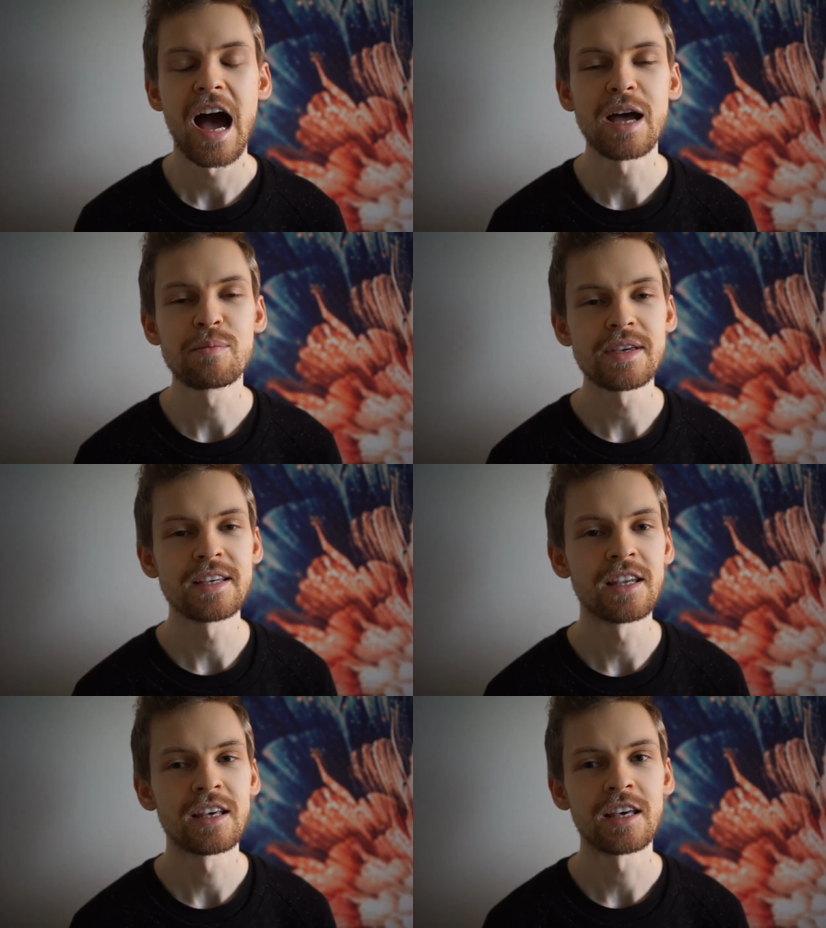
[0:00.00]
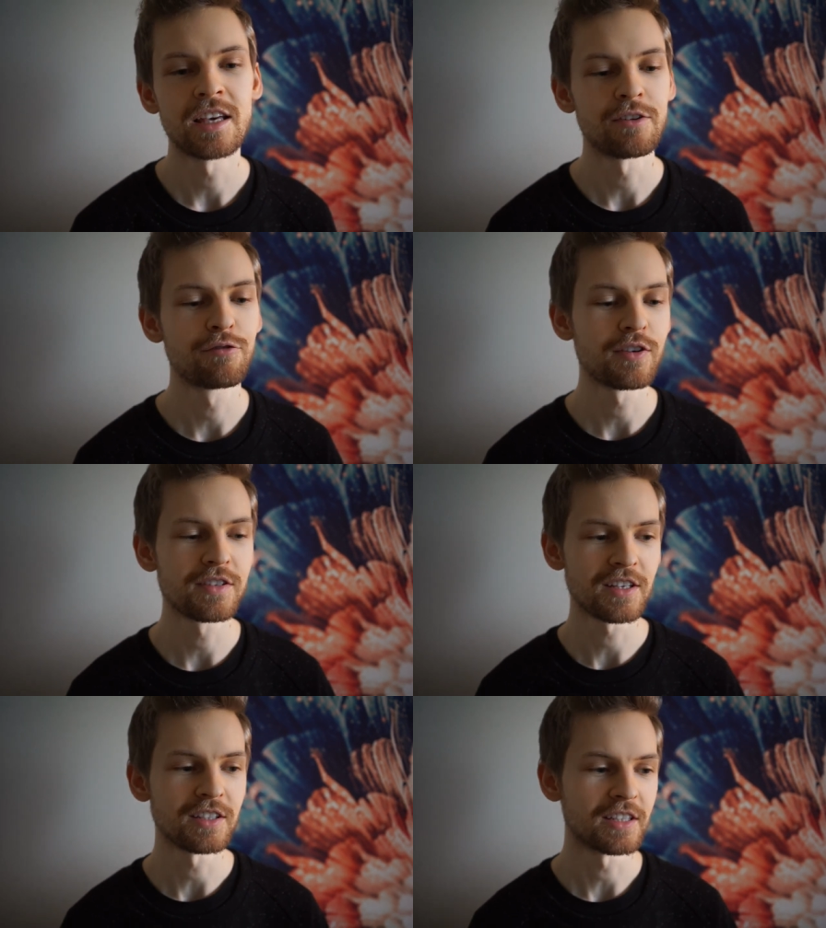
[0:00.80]
I mean
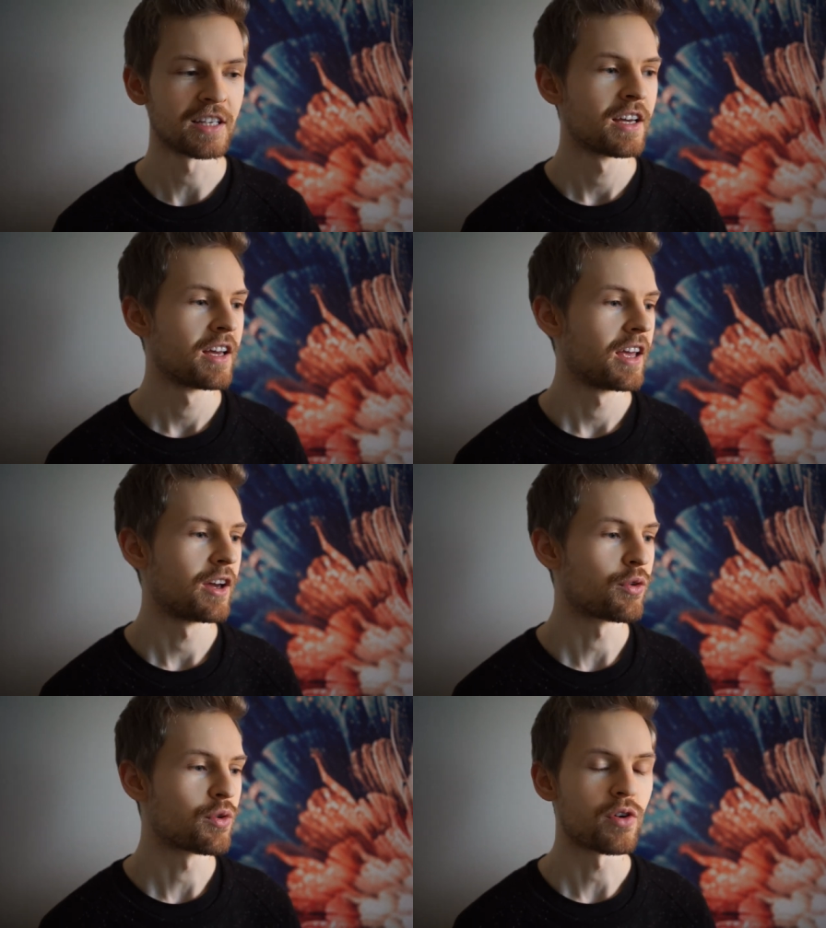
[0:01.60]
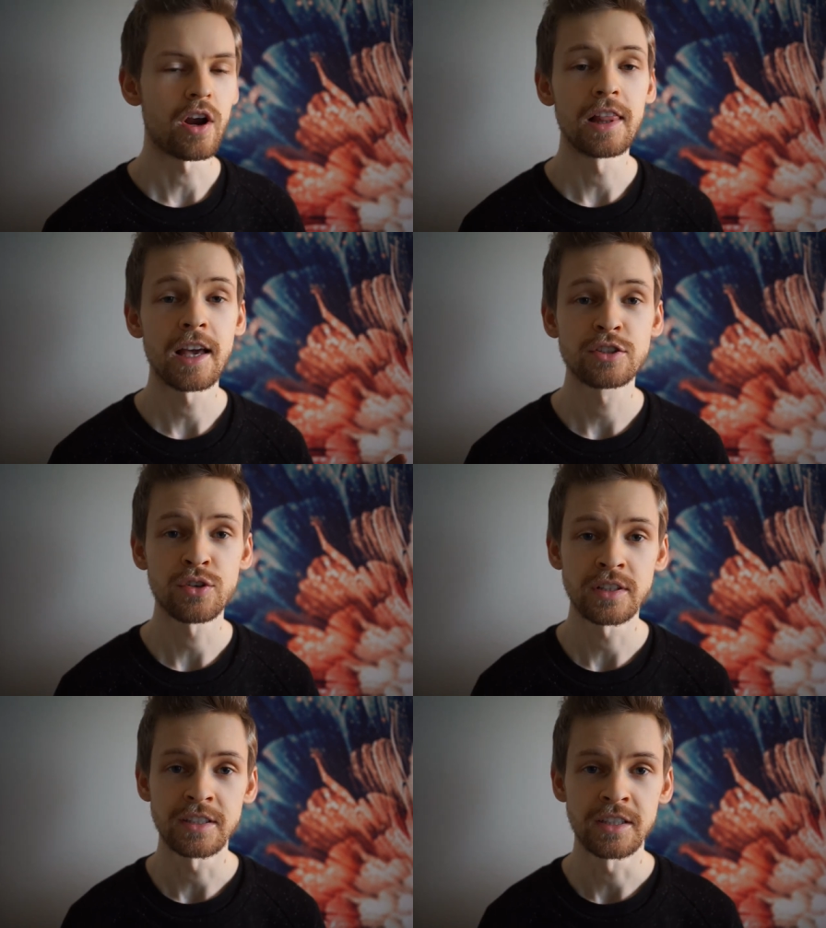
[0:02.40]
physically or
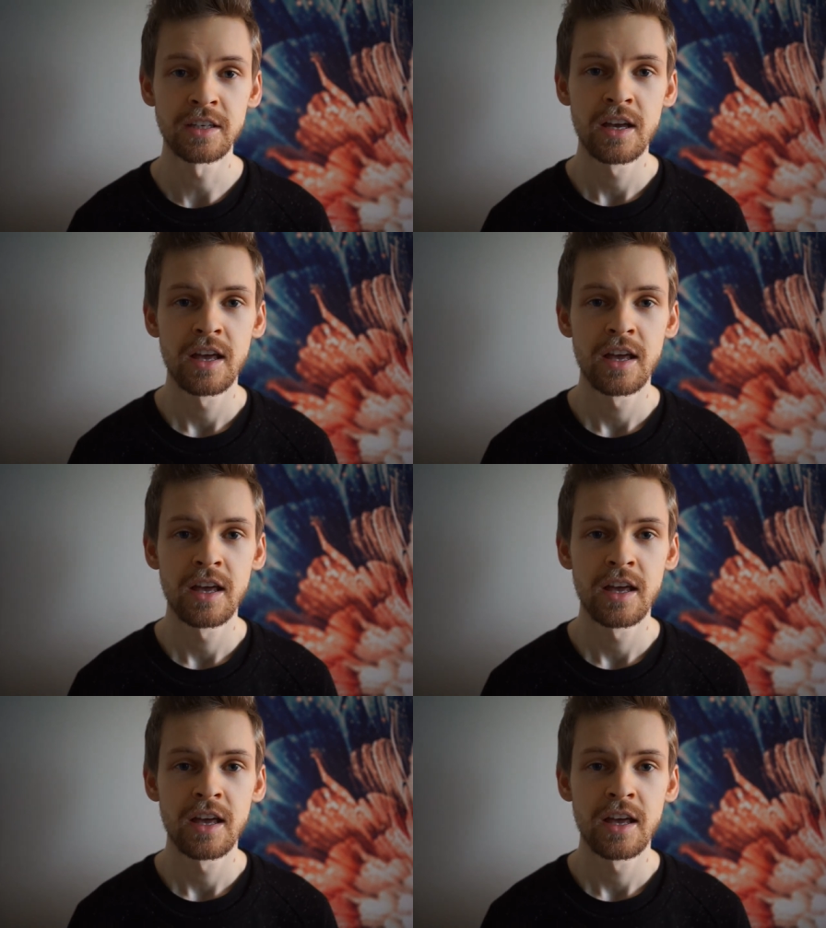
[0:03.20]
electrically.